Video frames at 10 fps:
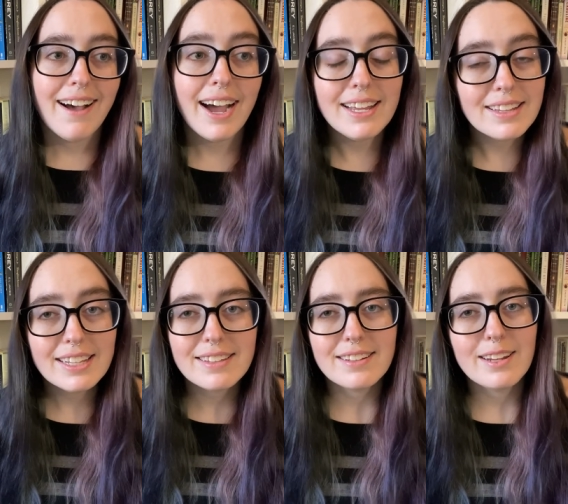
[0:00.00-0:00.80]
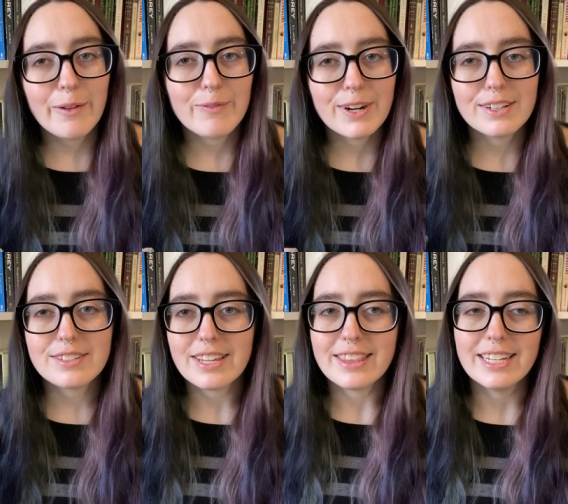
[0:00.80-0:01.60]
I liked it at
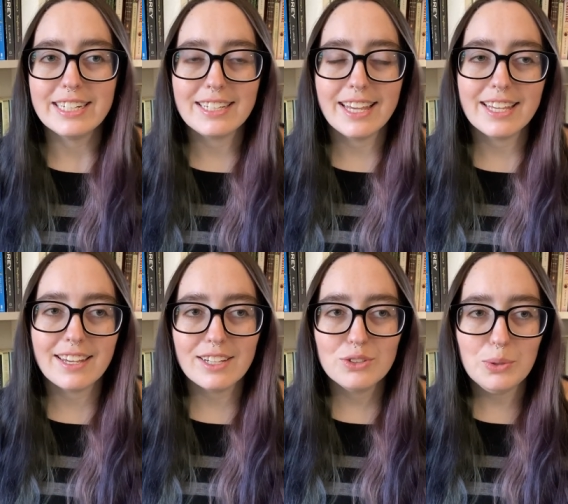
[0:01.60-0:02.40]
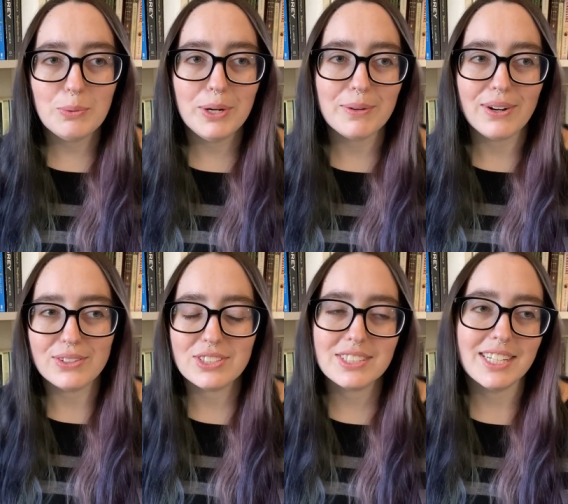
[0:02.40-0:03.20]
first and then it, it got to a point where I
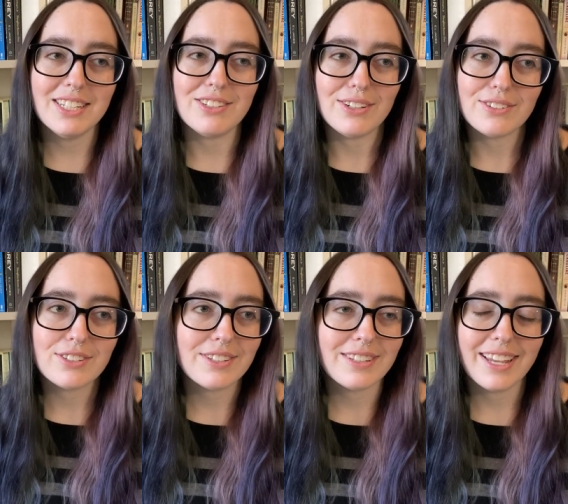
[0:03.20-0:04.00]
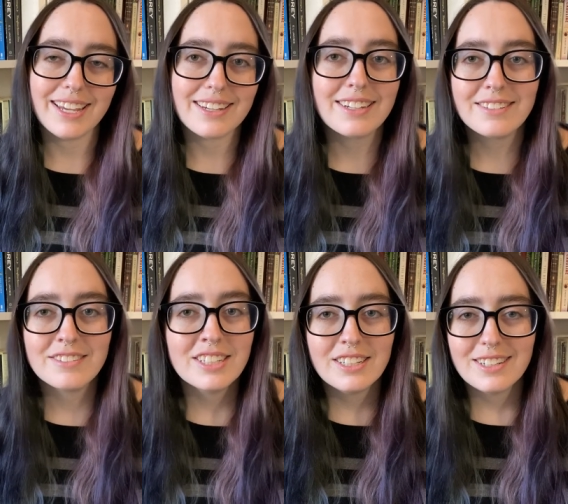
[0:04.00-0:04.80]
was just like, dude, just like
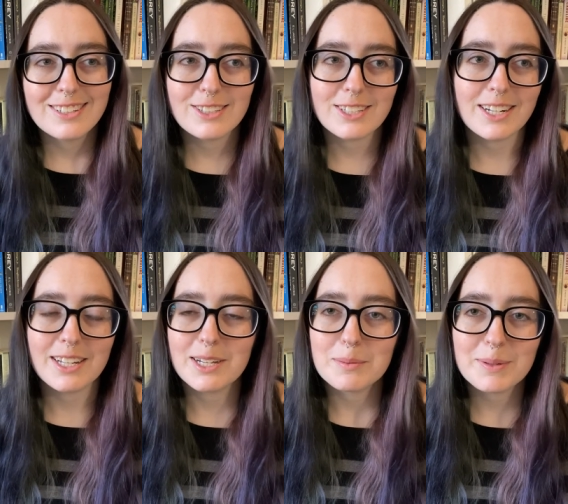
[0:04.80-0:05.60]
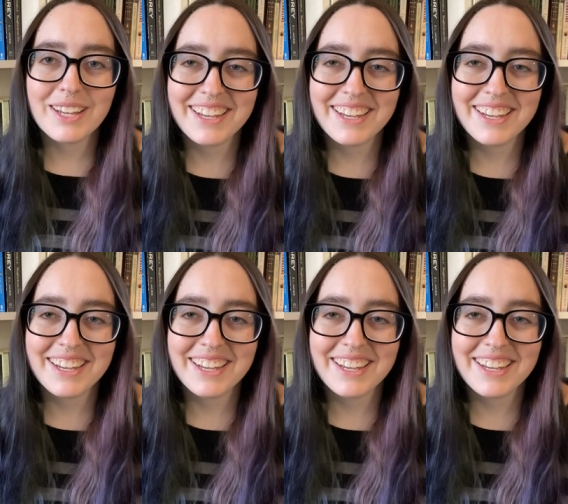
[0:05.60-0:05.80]
shut up.